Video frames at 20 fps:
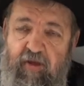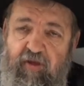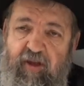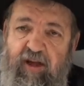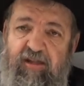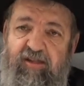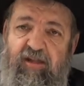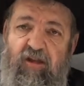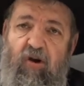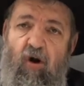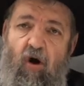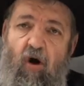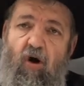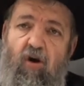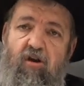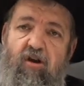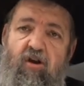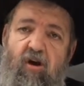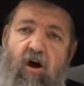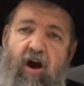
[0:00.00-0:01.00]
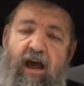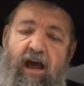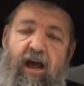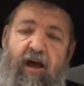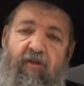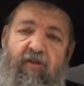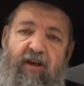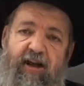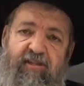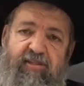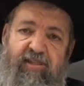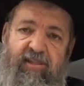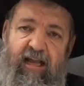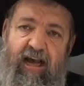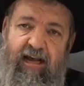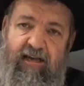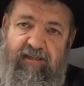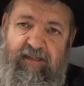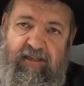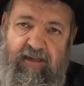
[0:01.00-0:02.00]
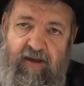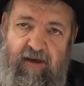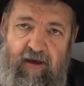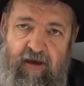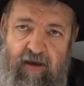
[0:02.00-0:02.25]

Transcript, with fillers: there's an Or Yohel that says